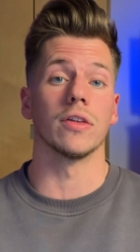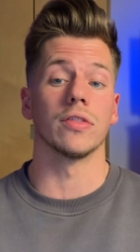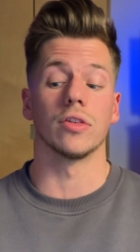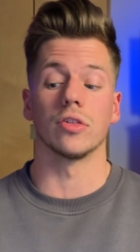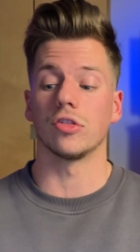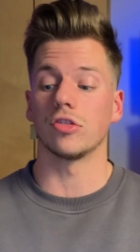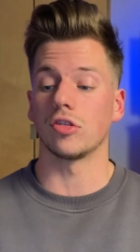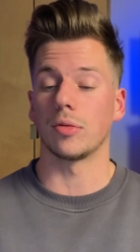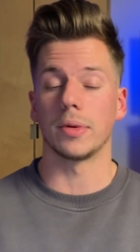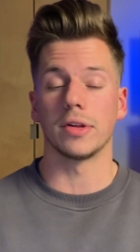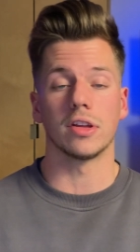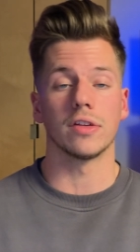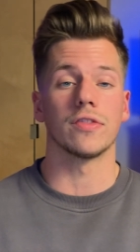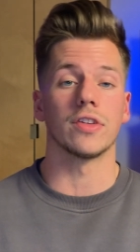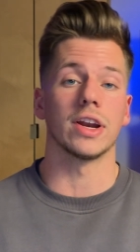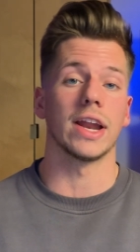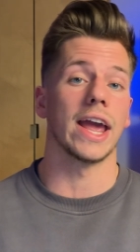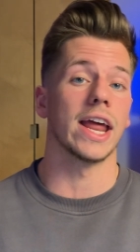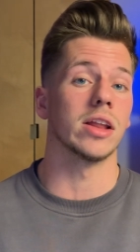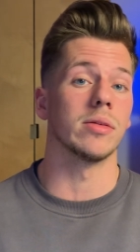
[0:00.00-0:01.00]
There's so many
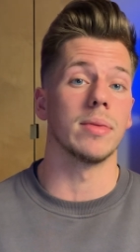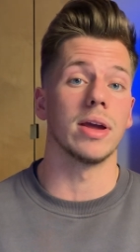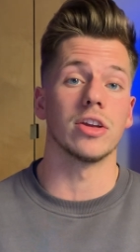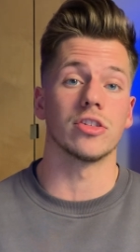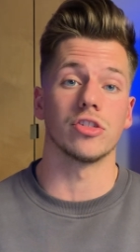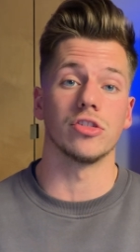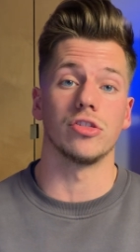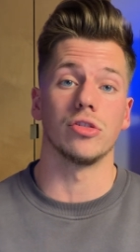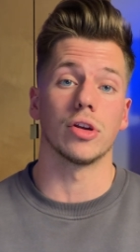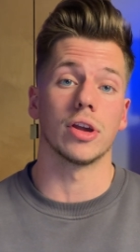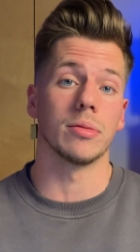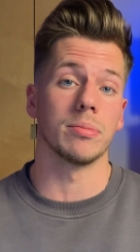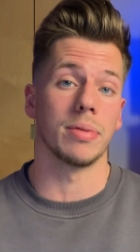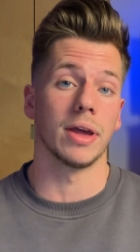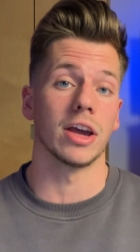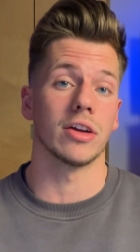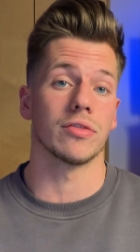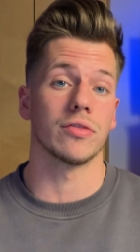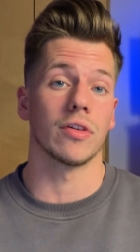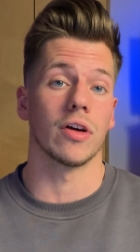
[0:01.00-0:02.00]
different animations you can
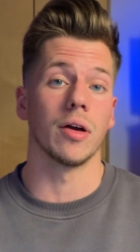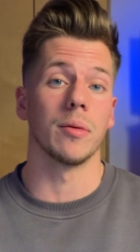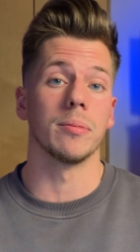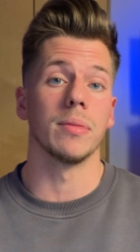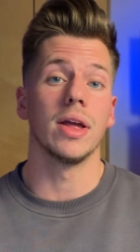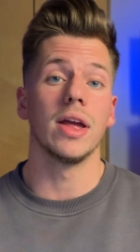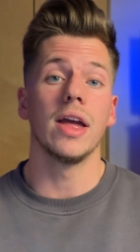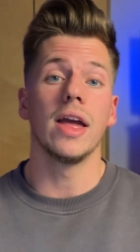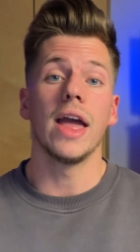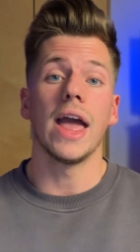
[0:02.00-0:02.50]
pick from